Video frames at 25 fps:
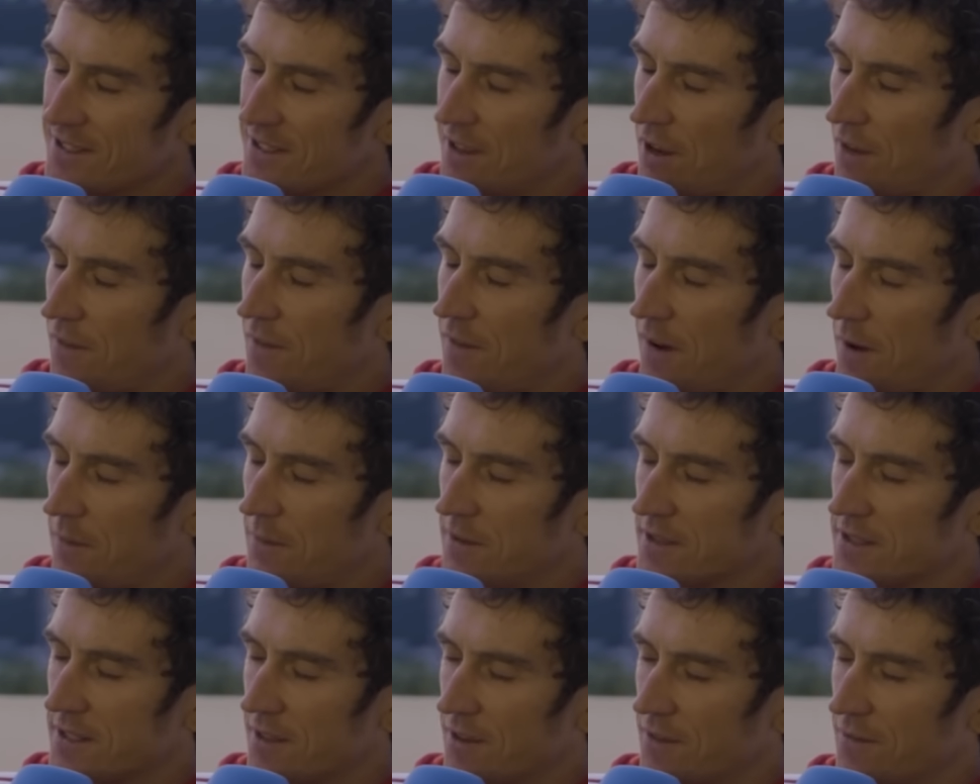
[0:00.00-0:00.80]
I felt
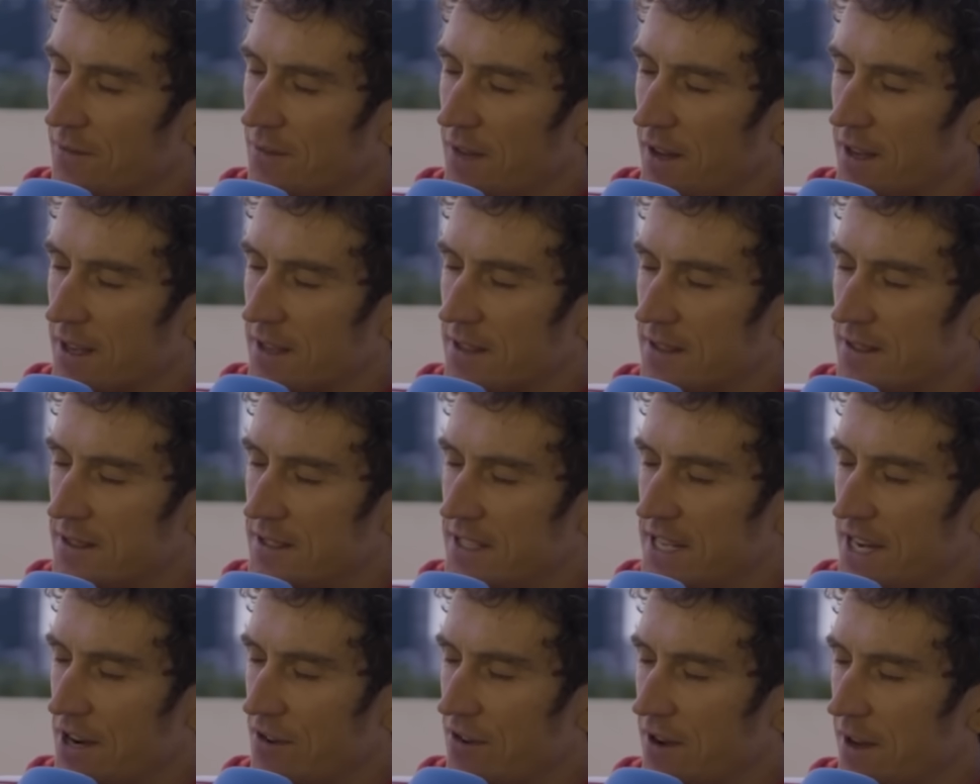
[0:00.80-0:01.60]
myself like
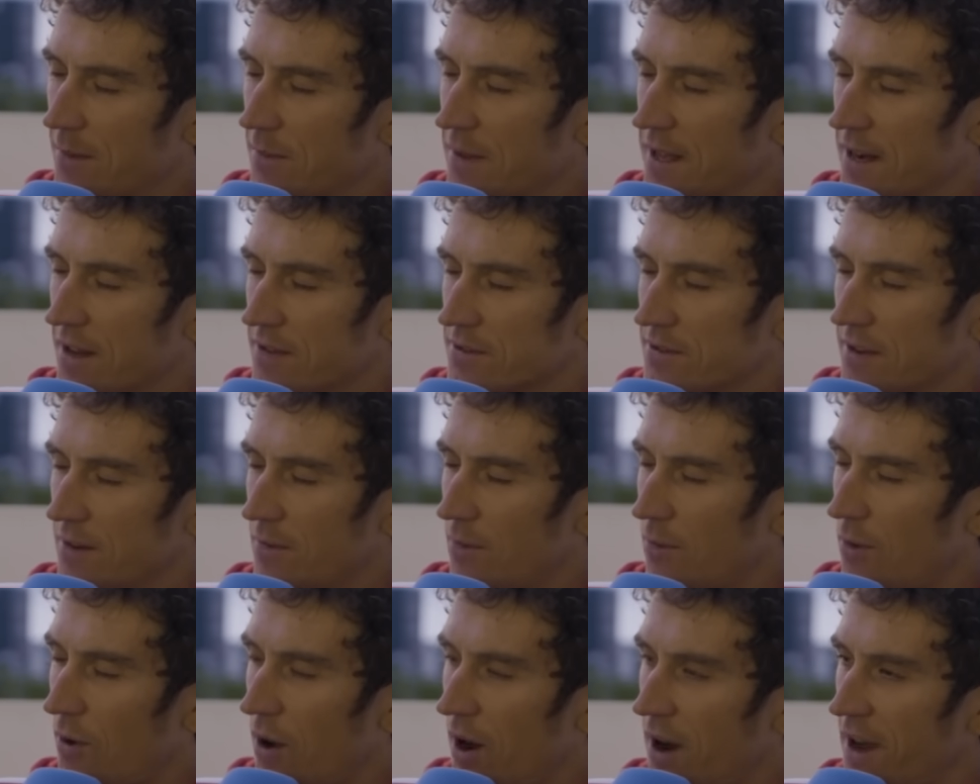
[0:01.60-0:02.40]
tearing up then. I was
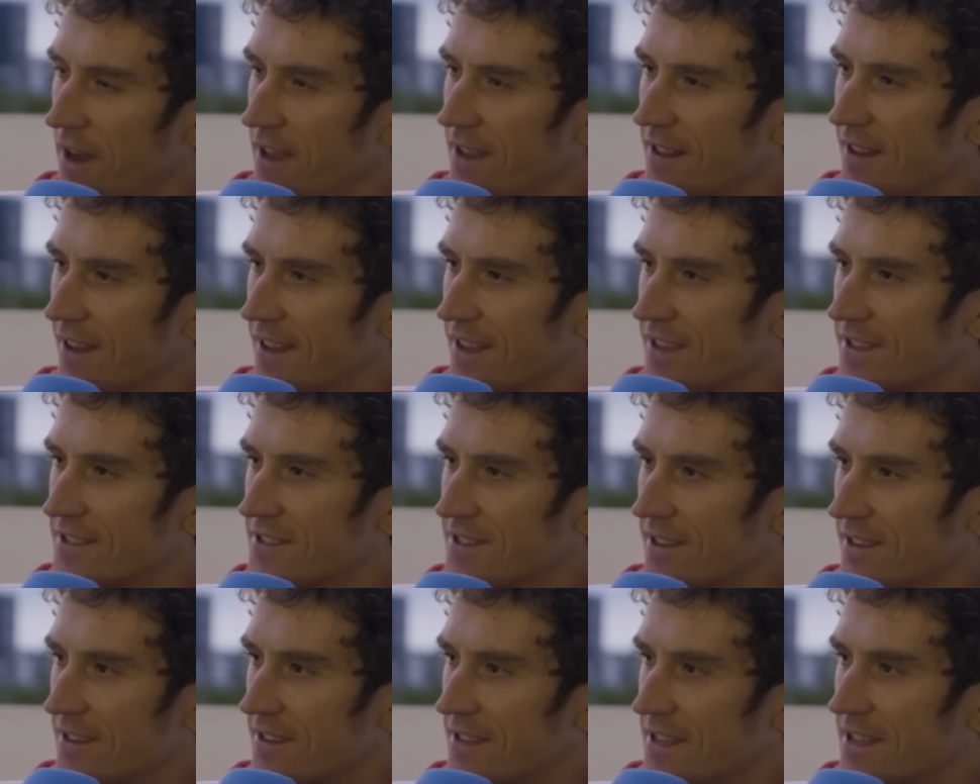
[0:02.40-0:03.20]
like, why, like,
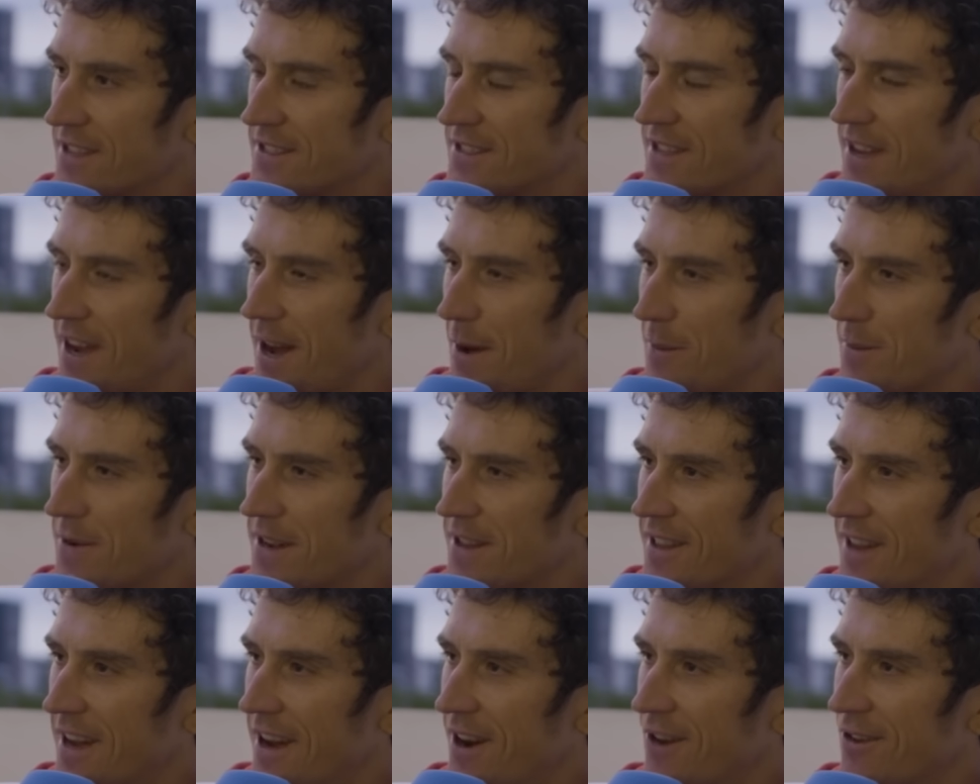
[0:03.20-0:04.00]
suddenly is it
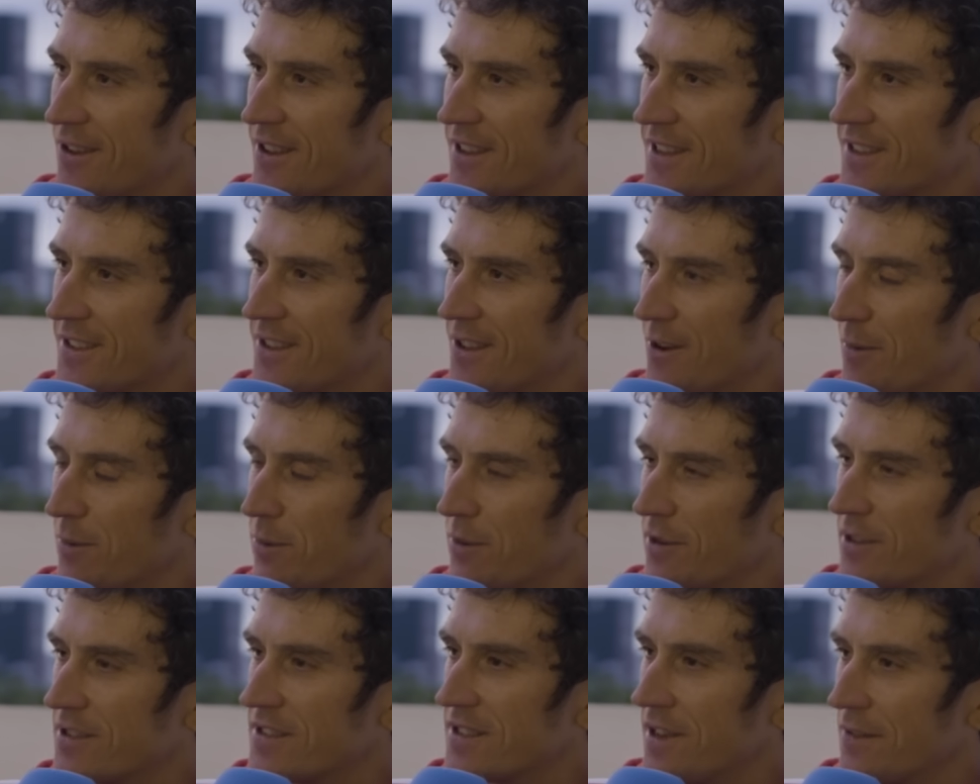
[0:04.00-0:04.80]
happening now? Like, you know,
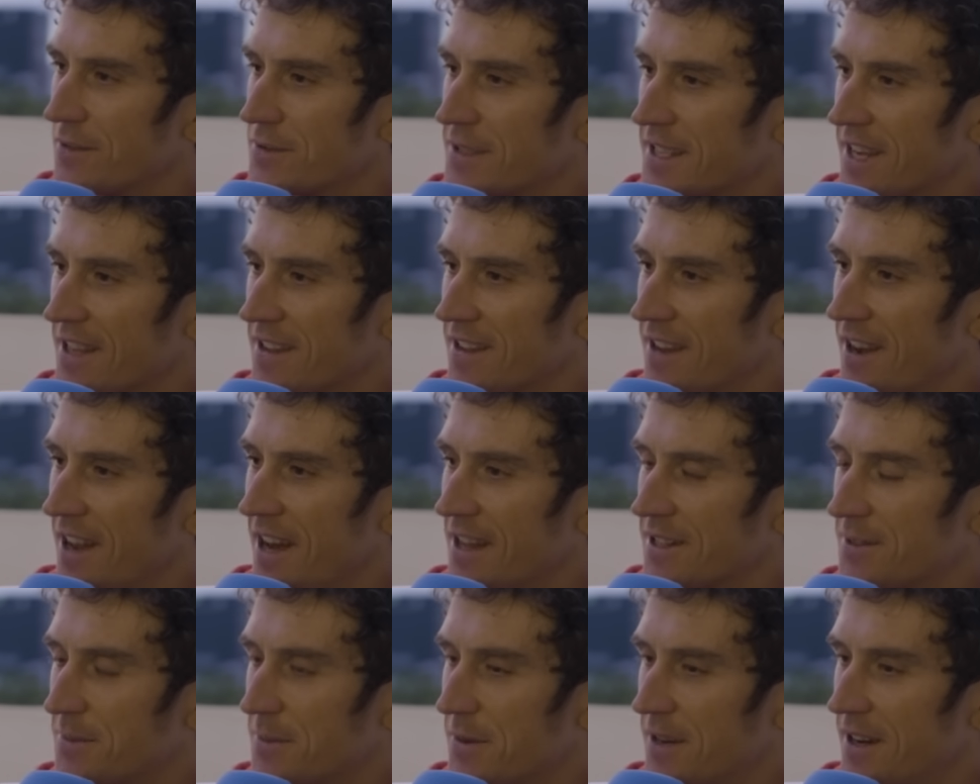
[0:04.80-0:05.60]
pull yourself together,
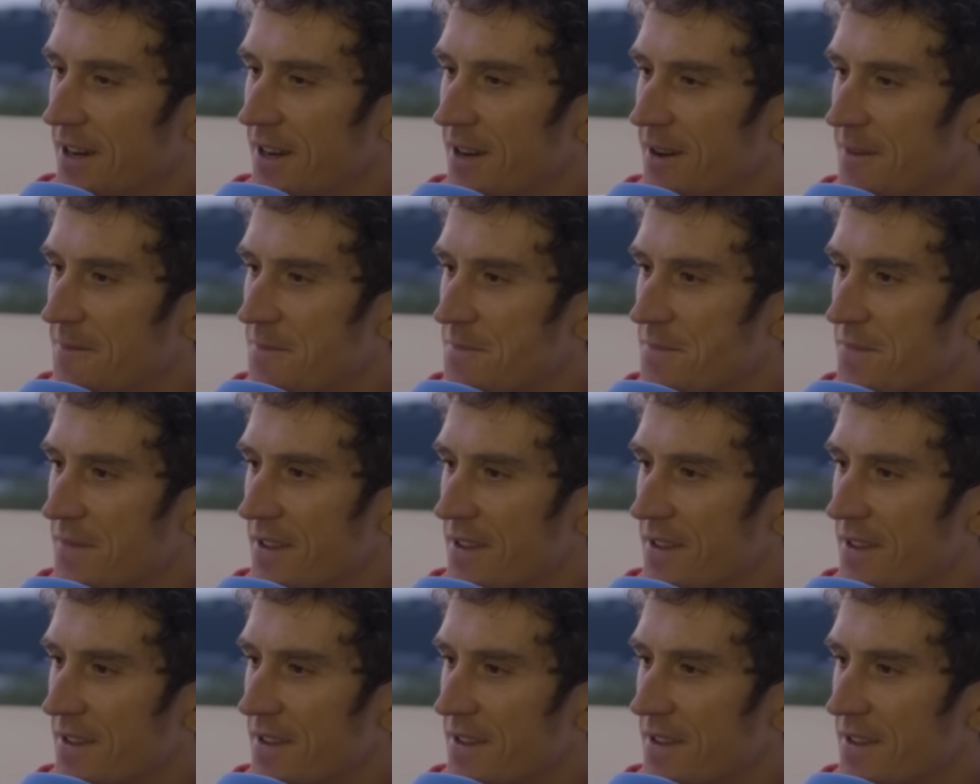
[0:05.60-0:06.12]
lad. But